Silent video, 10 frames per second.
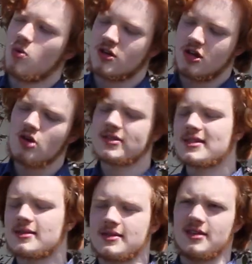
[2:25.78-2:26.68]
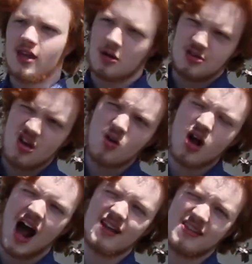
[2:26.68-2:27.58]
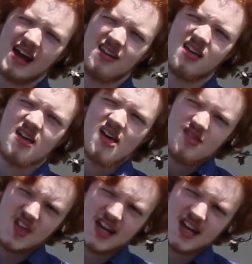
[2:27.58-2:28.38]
reduces the CO2 content, the